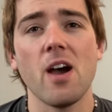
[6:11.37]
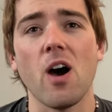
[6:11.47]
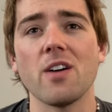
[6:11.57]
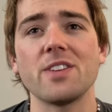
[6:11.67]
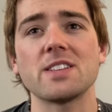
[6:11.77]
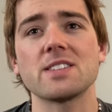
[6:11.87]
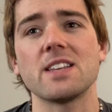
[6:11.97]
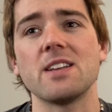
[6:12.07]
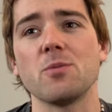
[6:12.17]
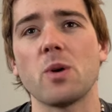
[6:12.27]

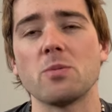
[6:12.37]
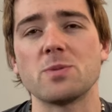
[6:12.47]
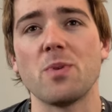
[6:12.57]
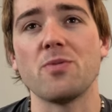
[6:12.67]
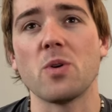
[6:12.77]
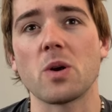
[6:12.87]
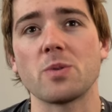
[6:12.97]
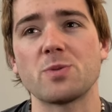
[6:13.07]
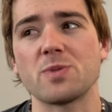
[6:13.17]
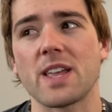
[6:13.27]
Obviously, what was before,
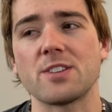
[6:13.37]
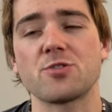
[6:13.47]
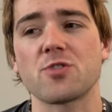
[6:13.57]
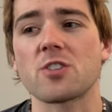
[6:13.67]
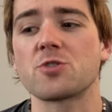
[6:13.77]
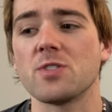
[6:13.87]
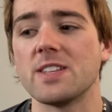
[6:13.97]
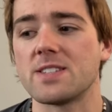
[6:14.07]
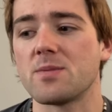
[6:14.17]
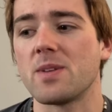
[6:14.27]
which was like
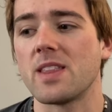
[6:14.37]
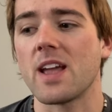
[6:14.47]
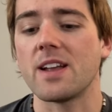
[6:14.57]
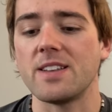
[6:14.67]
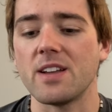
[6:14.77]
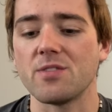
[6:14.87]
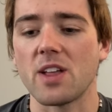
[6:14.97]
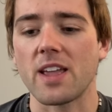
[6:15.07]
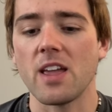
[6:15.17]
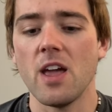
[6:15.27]
structuralism and the idea of
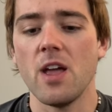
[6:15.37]
like